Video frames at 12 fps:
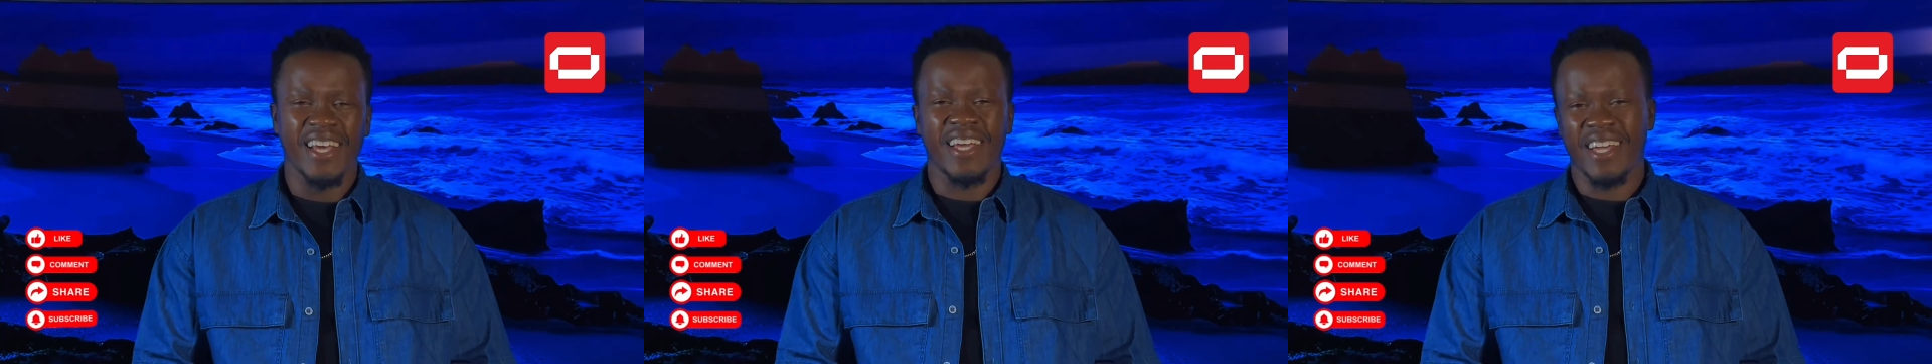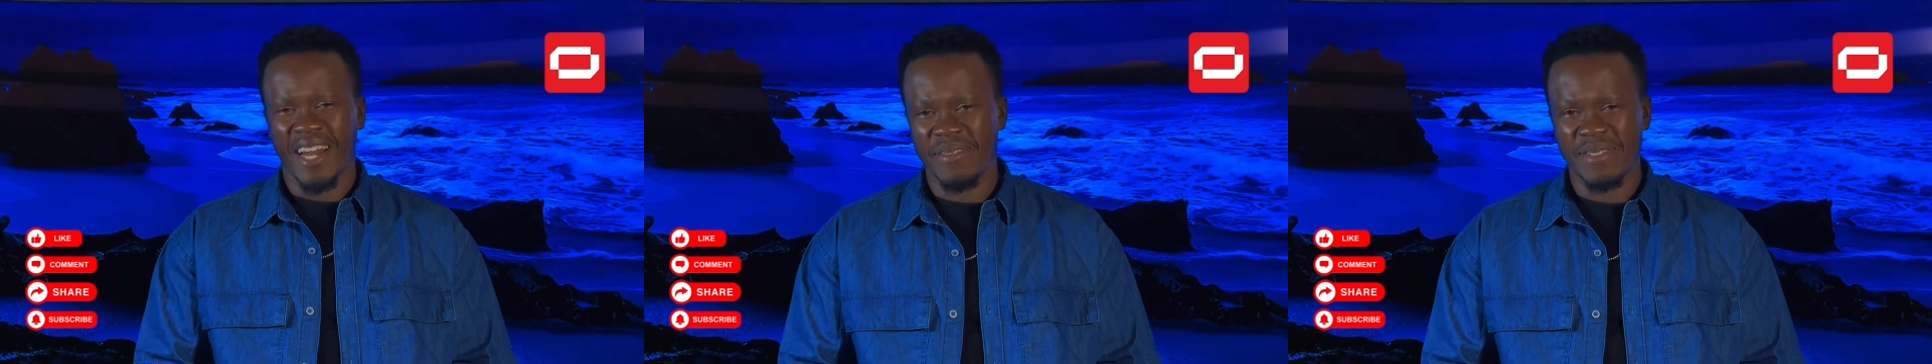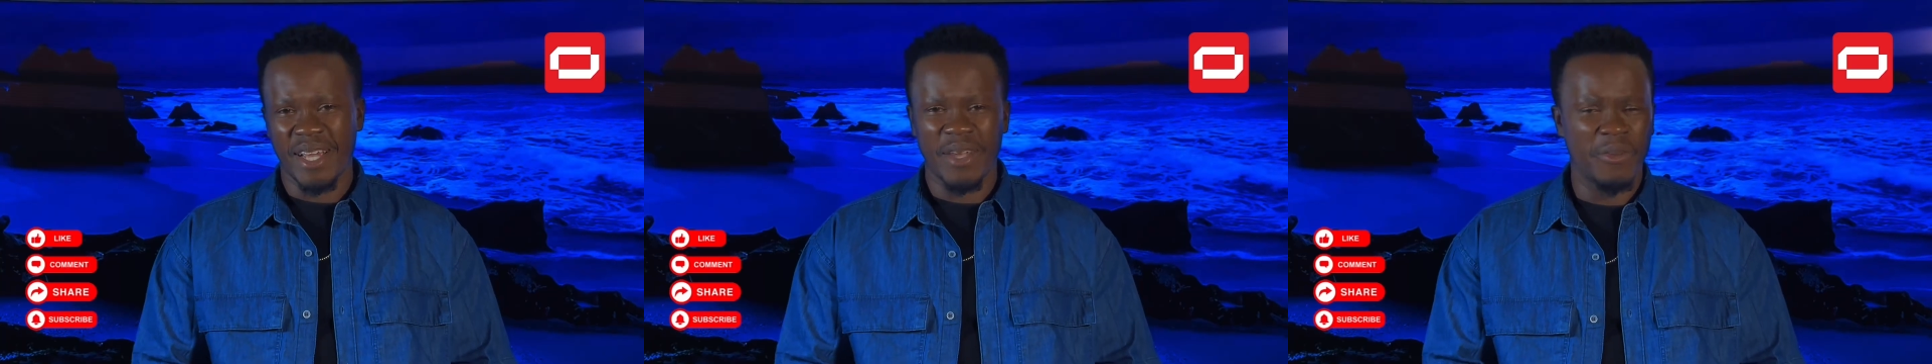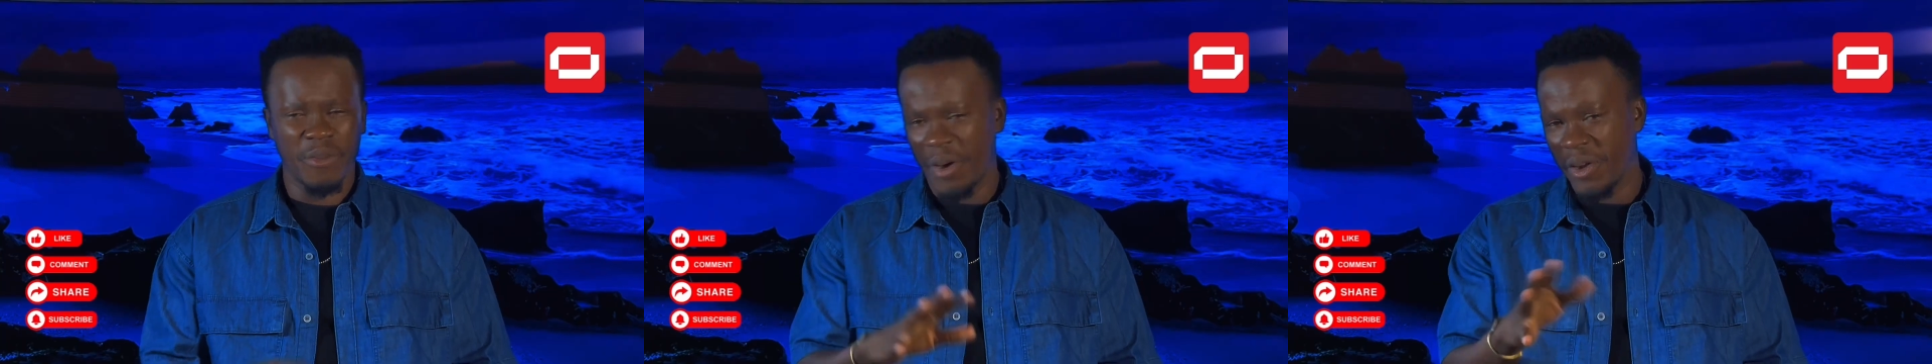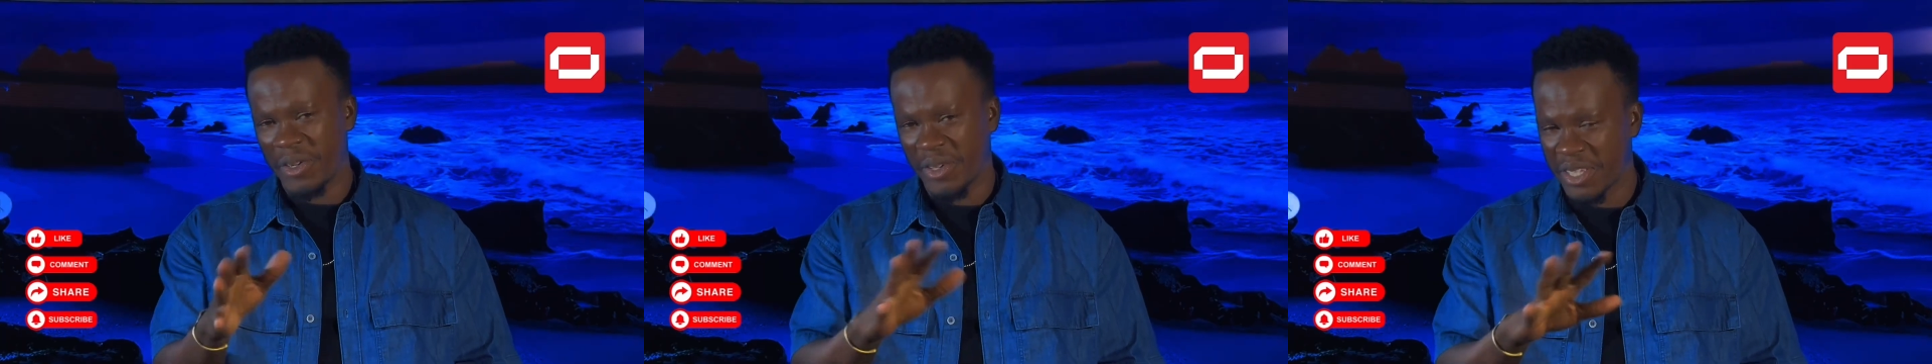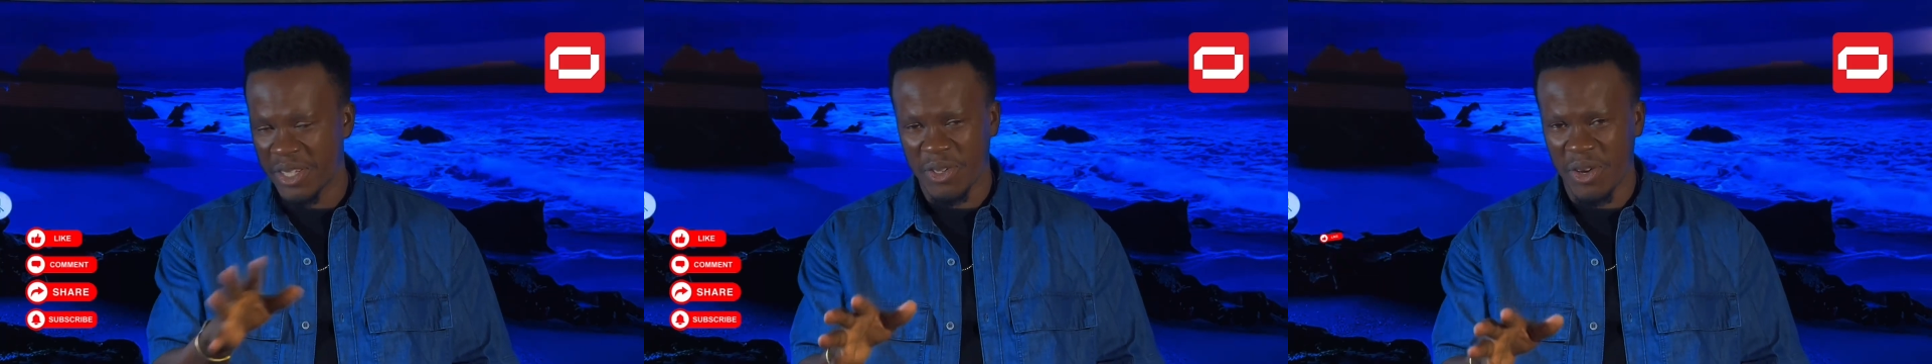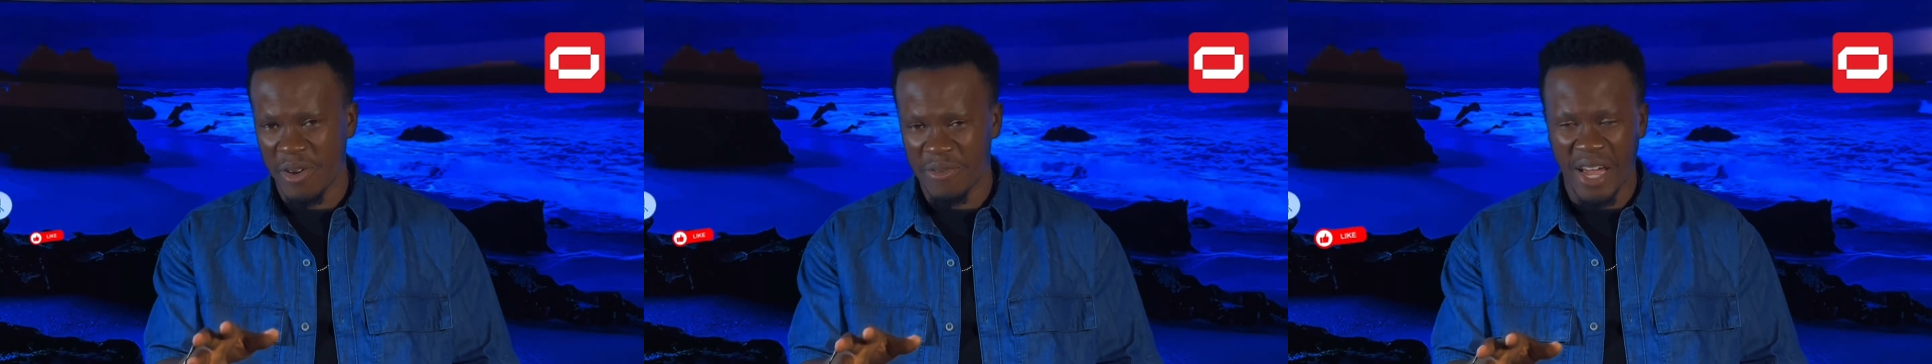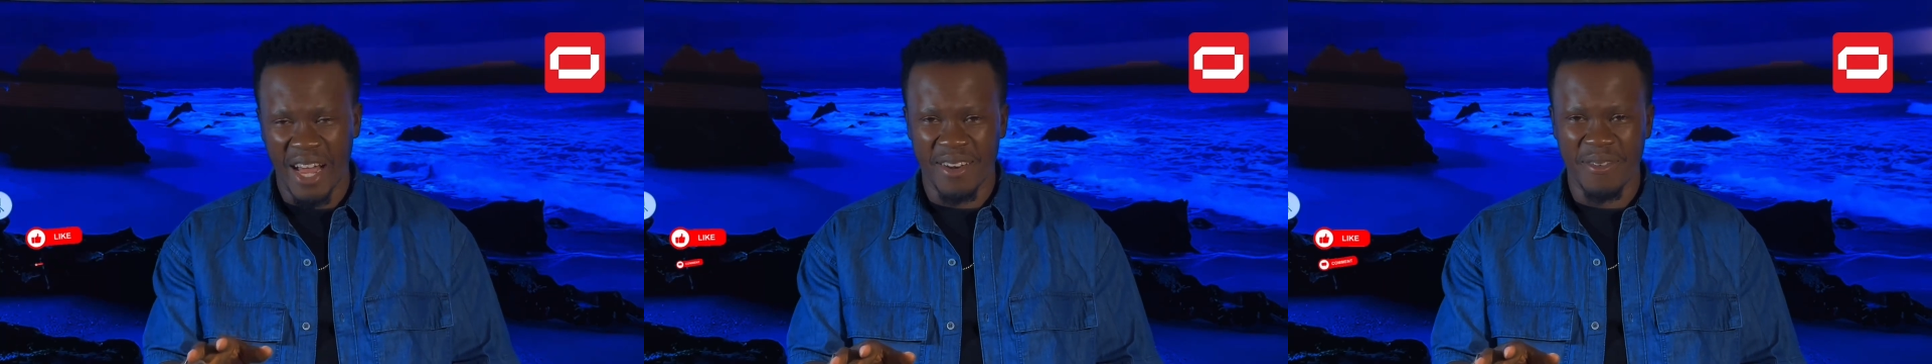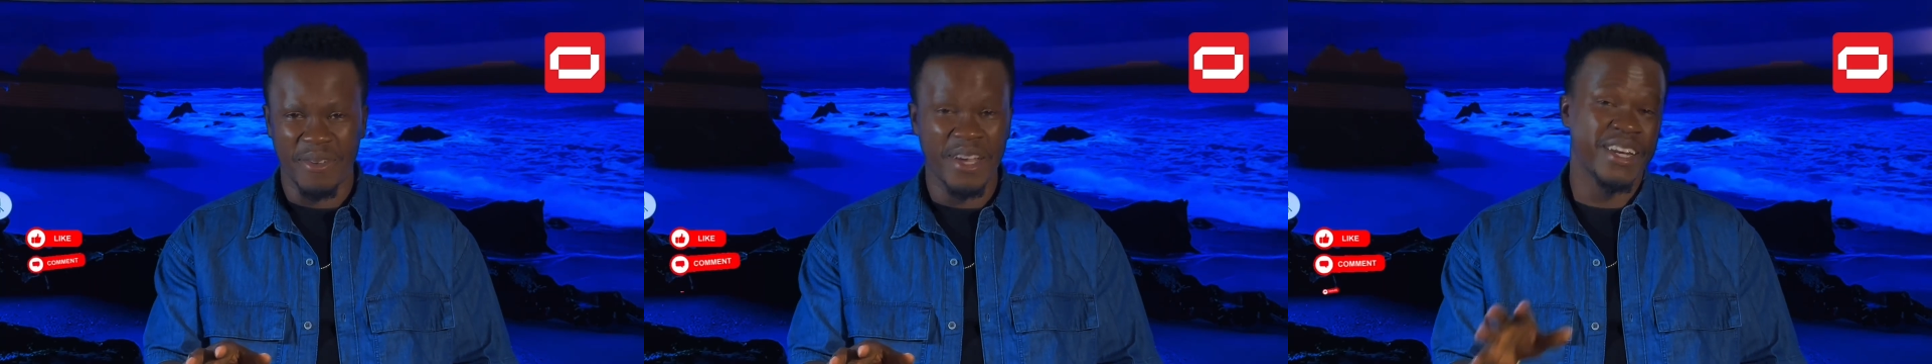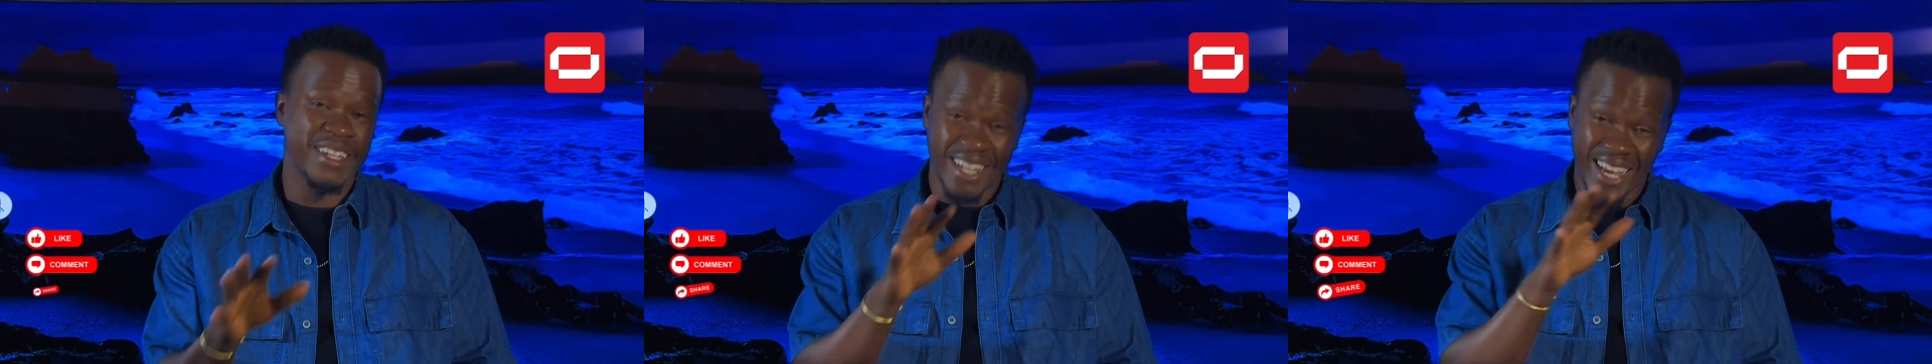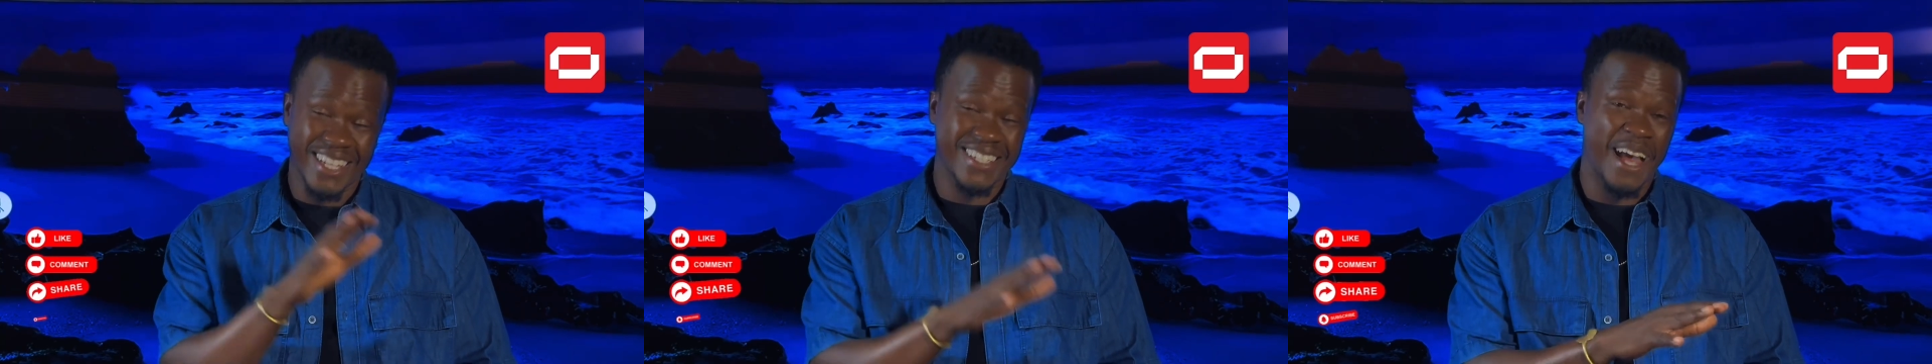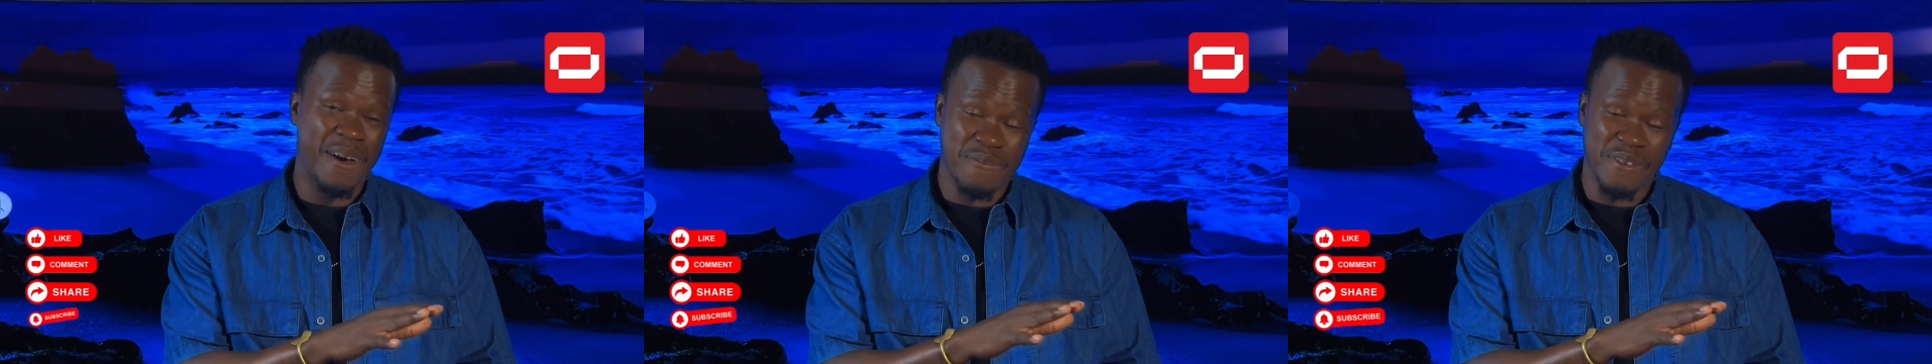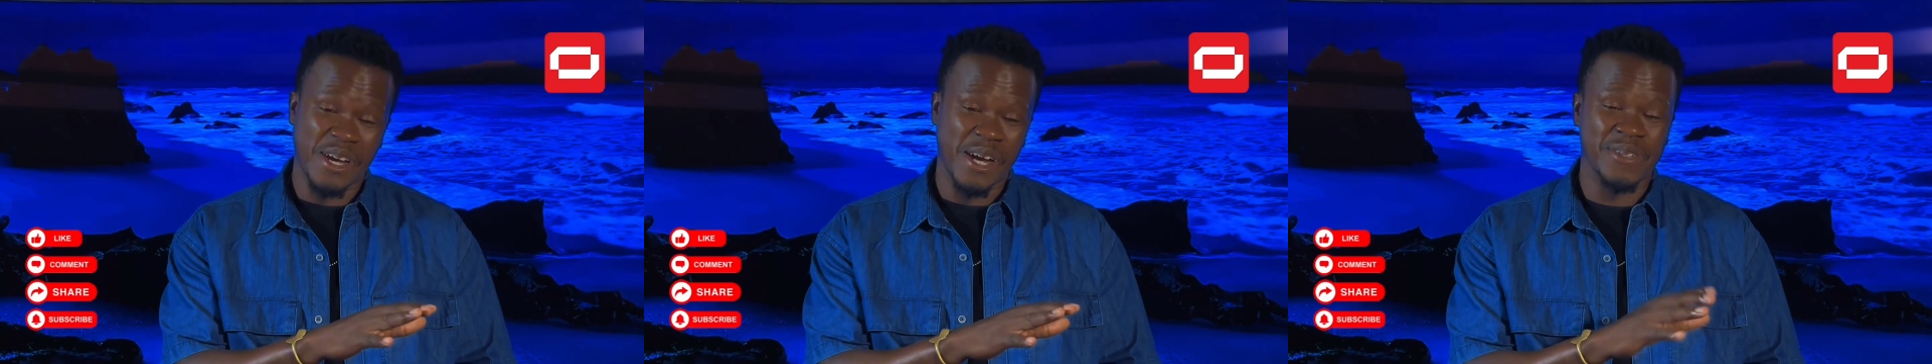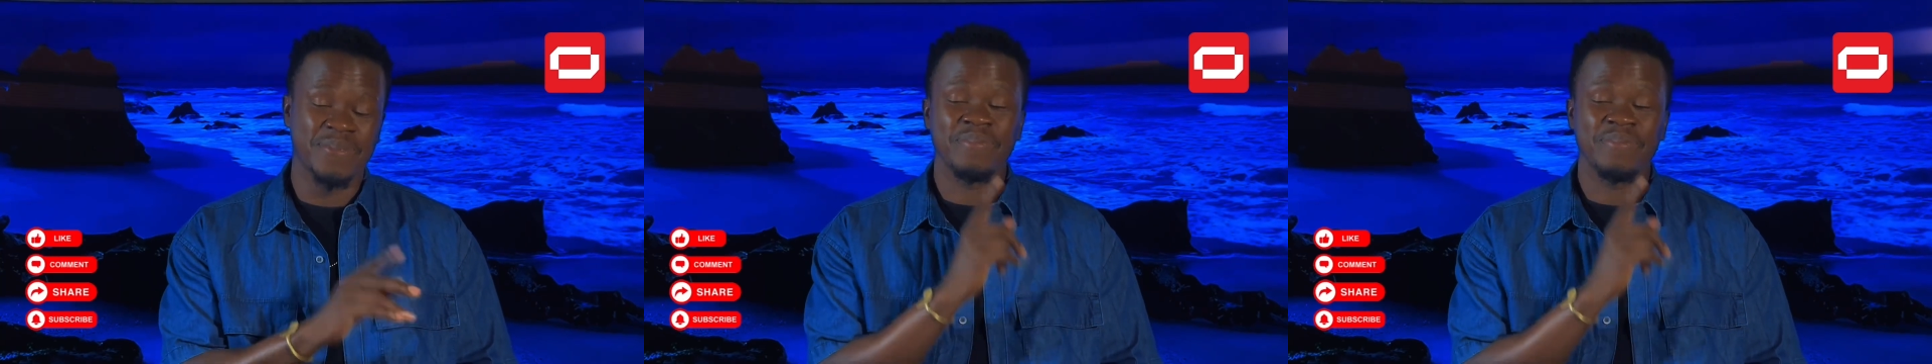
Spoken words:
You know what I'm saying? We all know the story of Garden of Eden. That is Africa.